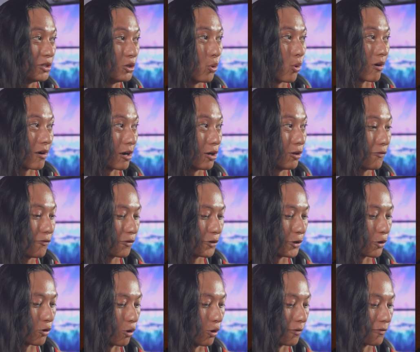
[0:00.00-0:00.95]
URL for
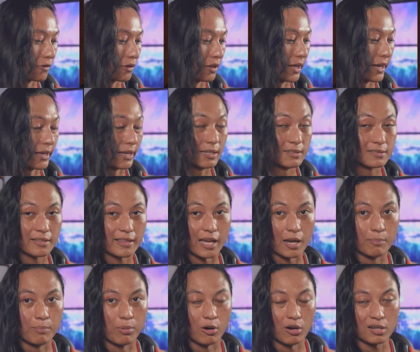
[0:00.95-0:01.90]
your overlay into
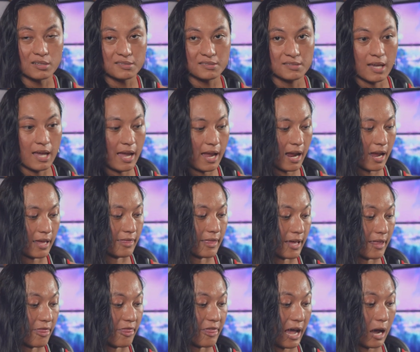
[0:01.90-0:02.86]
that box and
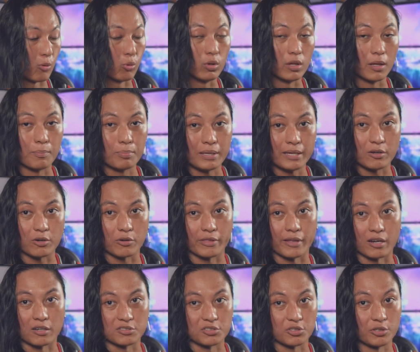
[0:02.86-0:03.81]
then that will appear
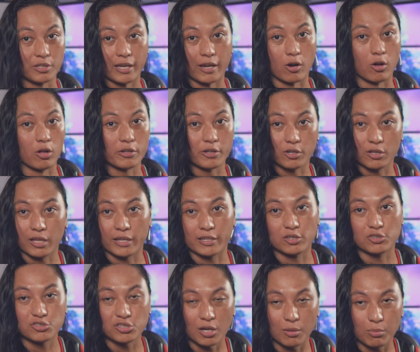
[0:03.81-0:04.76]
there. So you get all your
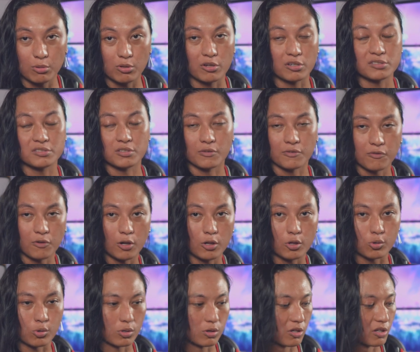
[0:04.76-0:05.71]
like your sub alerts, your
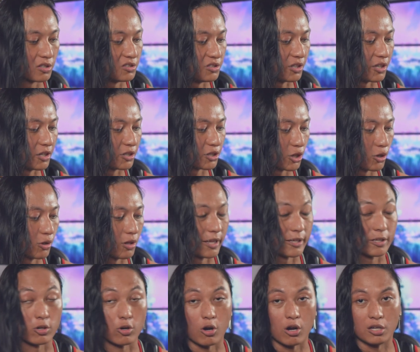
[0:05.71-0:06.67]
follower alerts, you can show
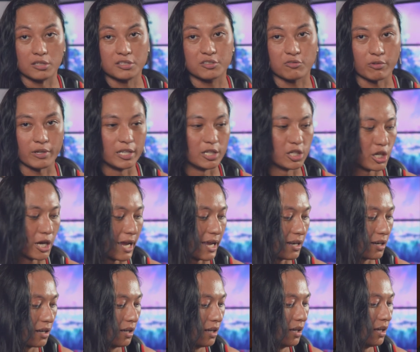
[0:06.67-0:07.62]
like your on-screen chat.